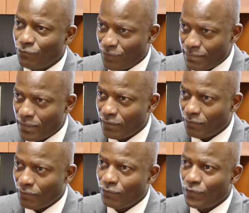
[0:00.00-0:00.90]
FEMA,
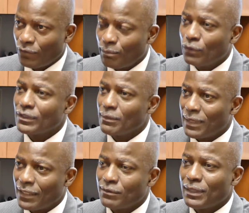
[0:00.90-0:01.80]
Federal Emergency
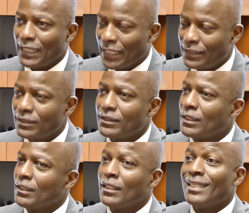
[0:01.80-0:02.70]
Management
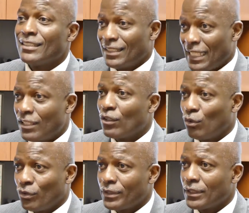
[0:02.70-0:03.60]
Agency, state
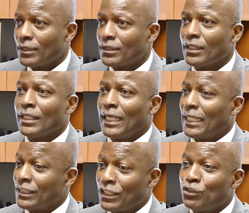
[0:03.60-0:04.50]
courses,
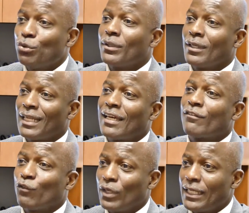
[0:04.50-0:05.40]
and just doing a lot
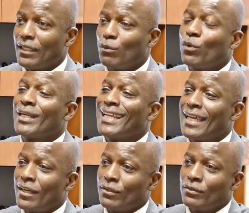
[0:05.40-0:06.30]
of reading, where
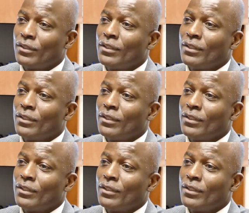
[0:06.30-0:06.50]
now